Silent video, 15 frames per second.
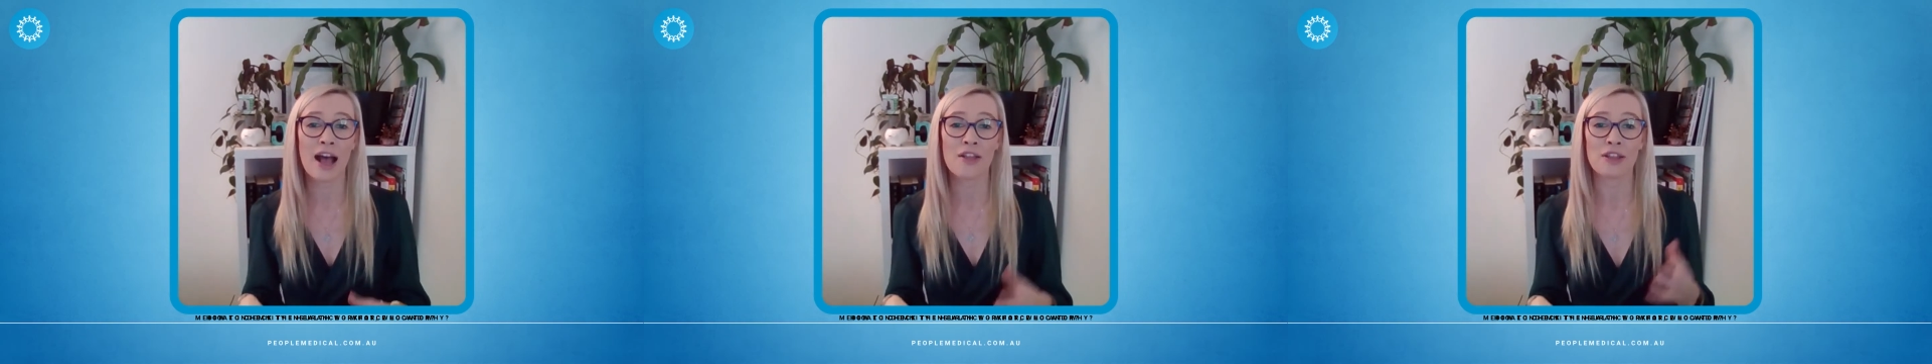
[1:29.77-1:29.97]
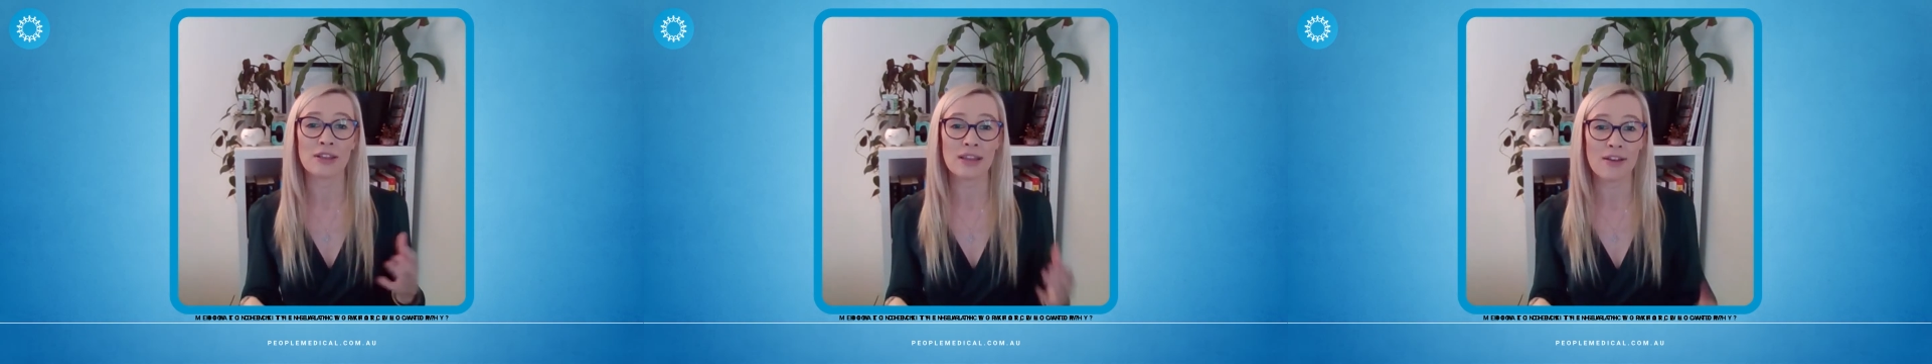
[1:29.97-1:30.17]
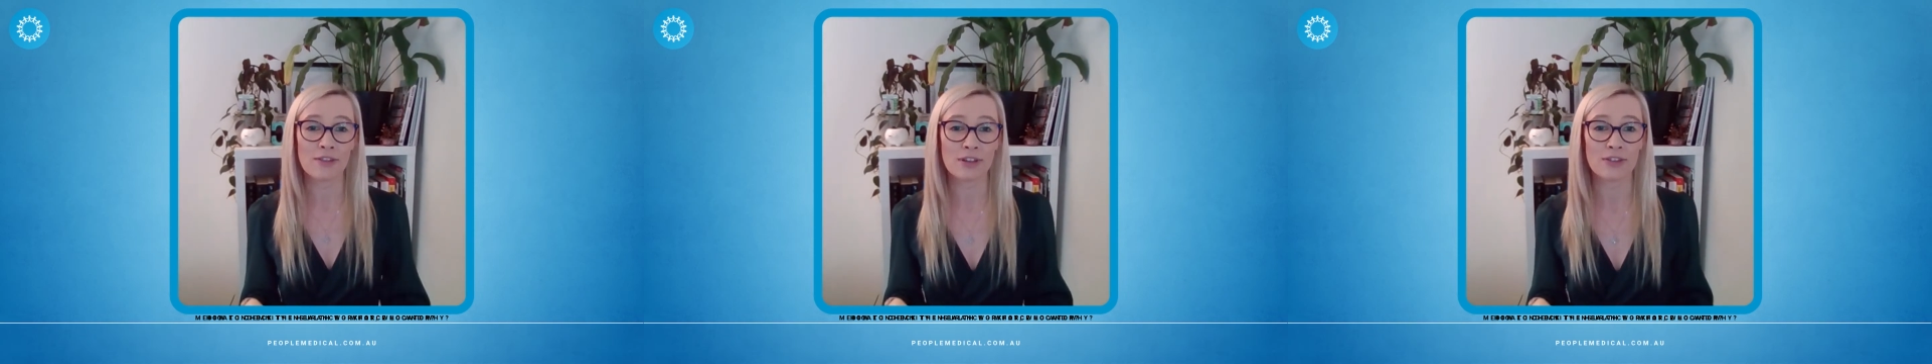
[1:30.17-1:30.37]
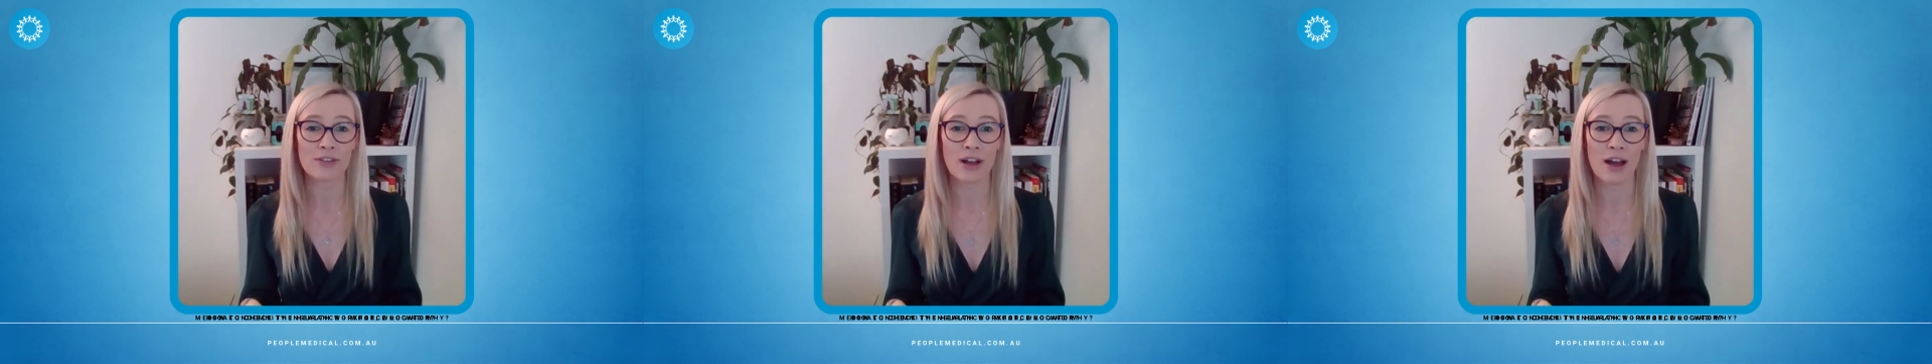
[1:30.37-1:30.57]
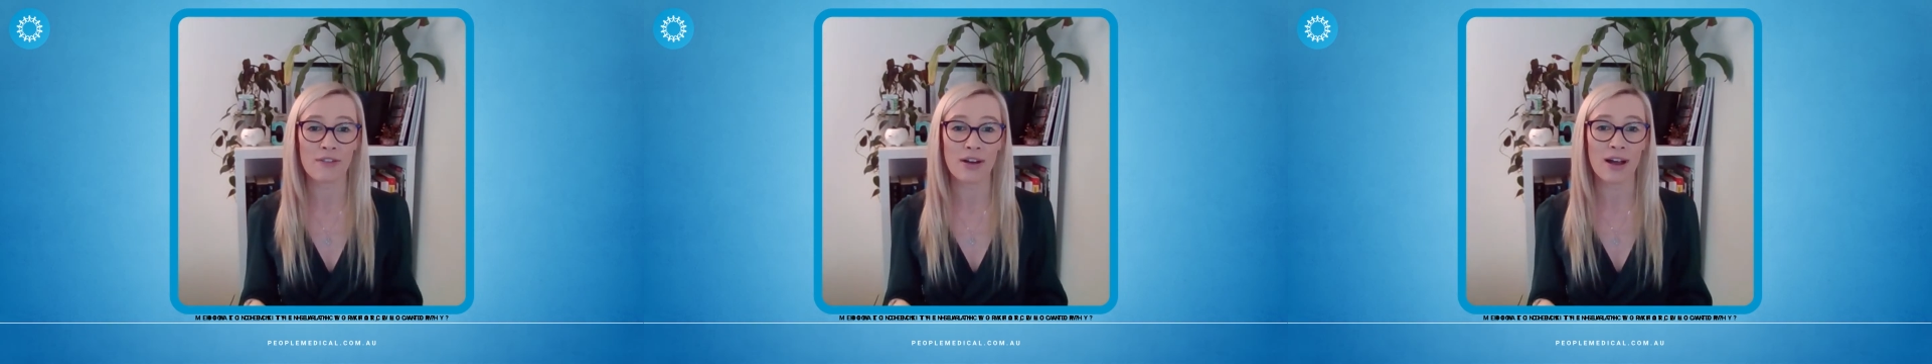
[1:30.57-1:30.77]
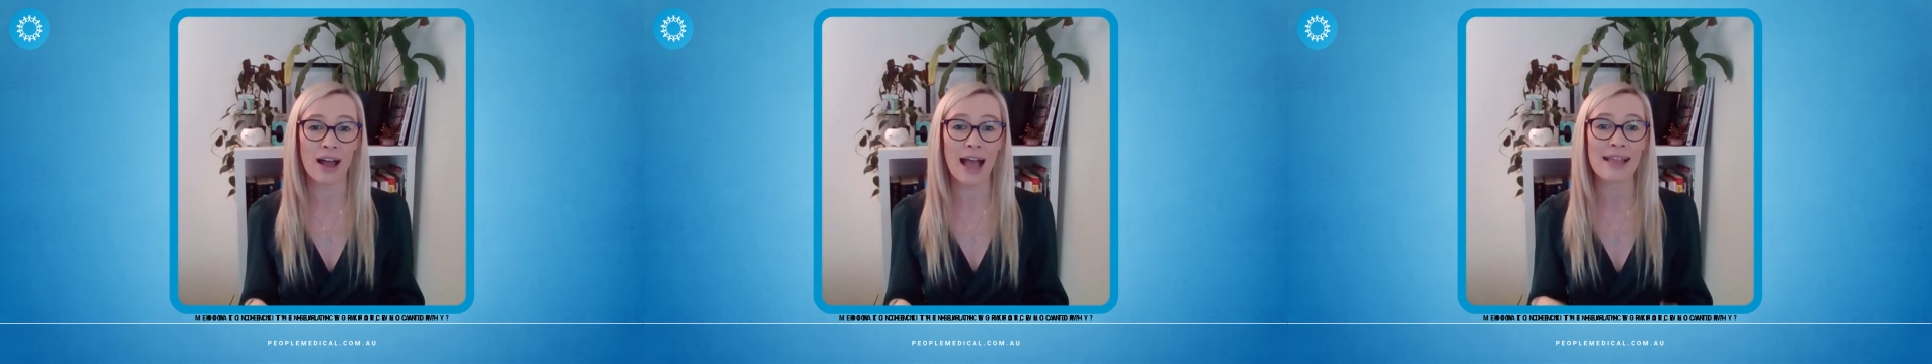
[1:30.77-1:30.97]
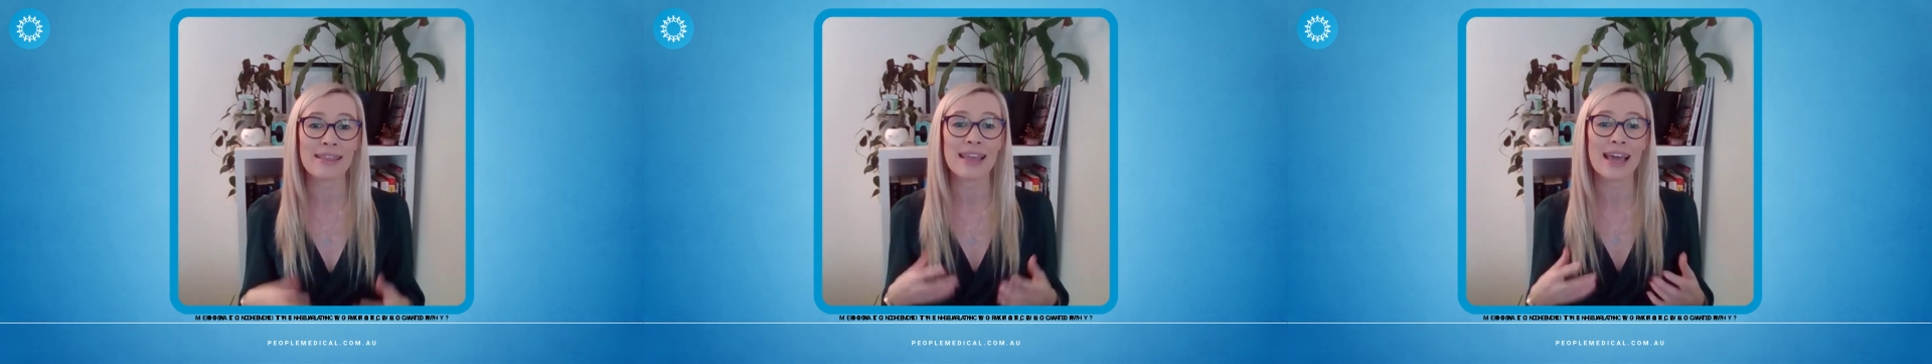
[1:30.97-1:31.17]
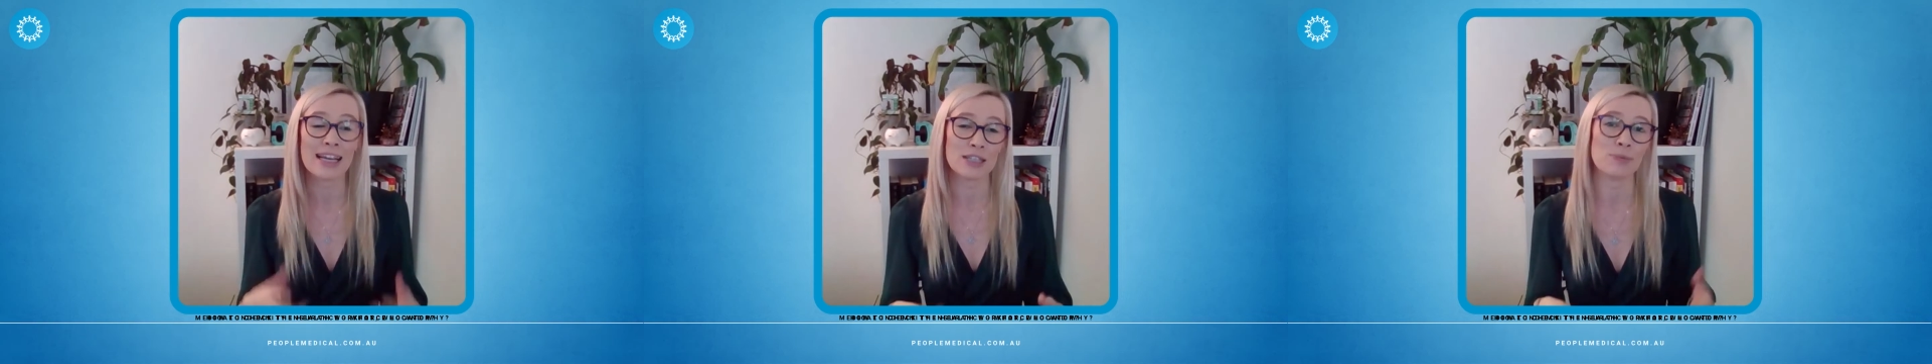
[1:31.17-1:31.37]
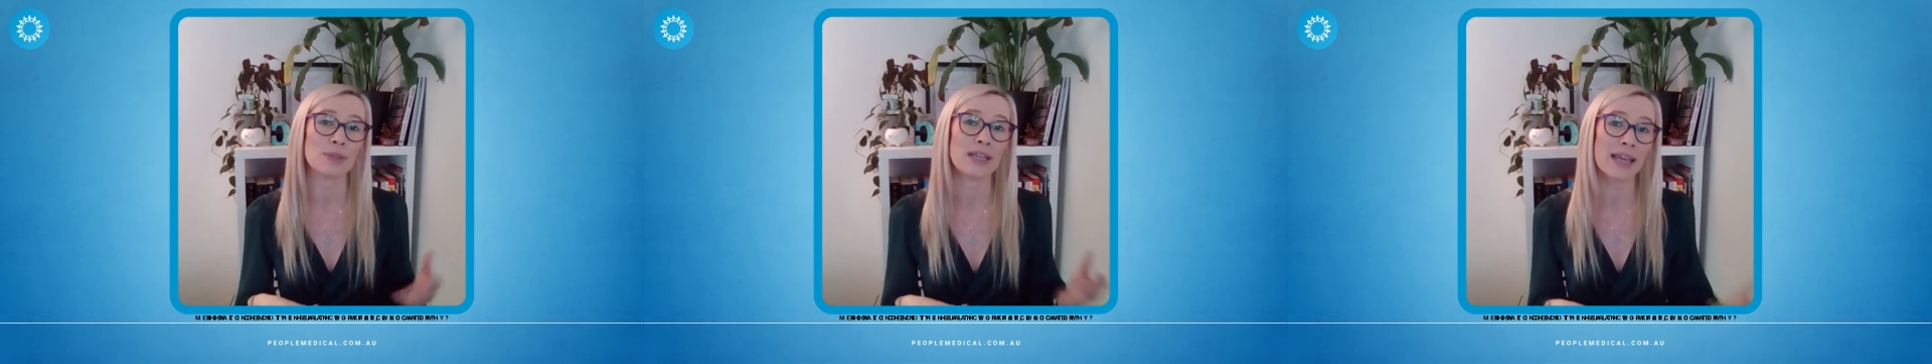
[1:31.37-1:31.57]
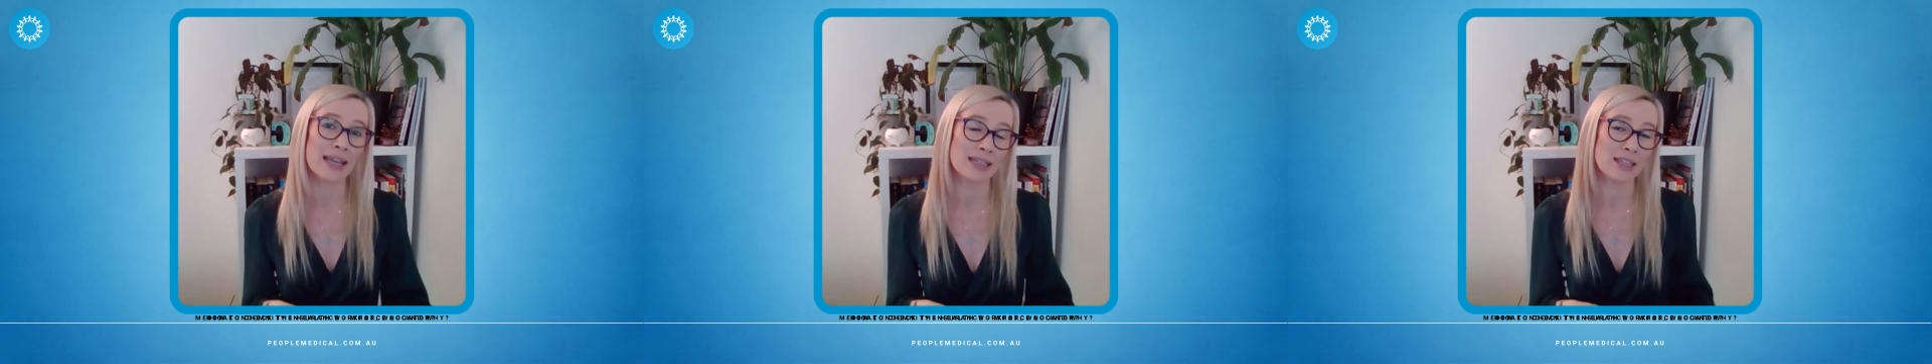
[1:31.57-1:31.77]
the level of cover, and the
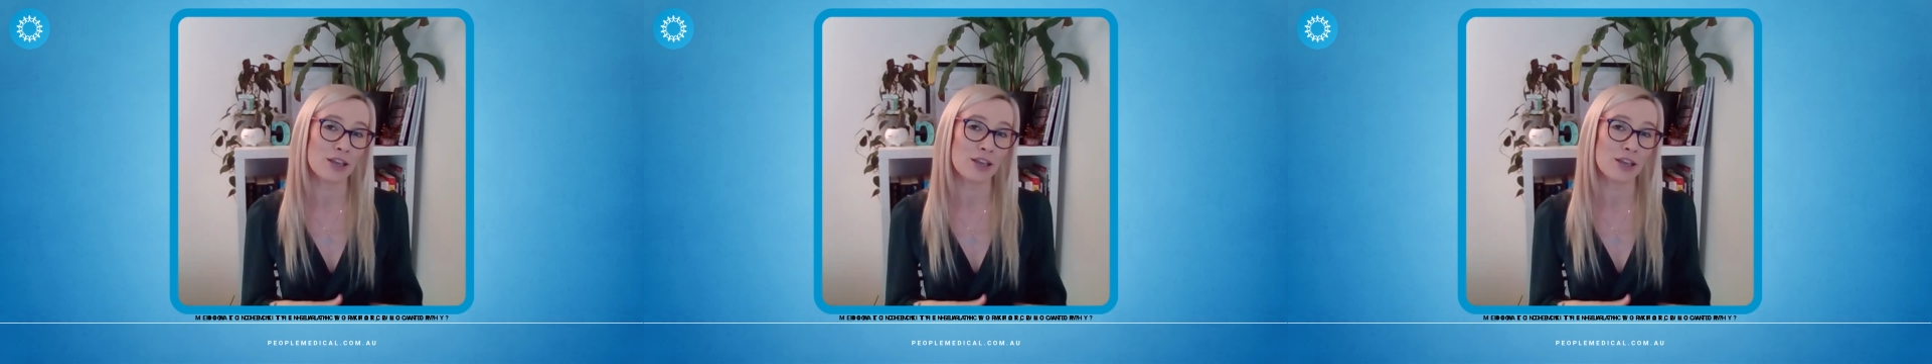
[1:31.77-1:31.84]
expertise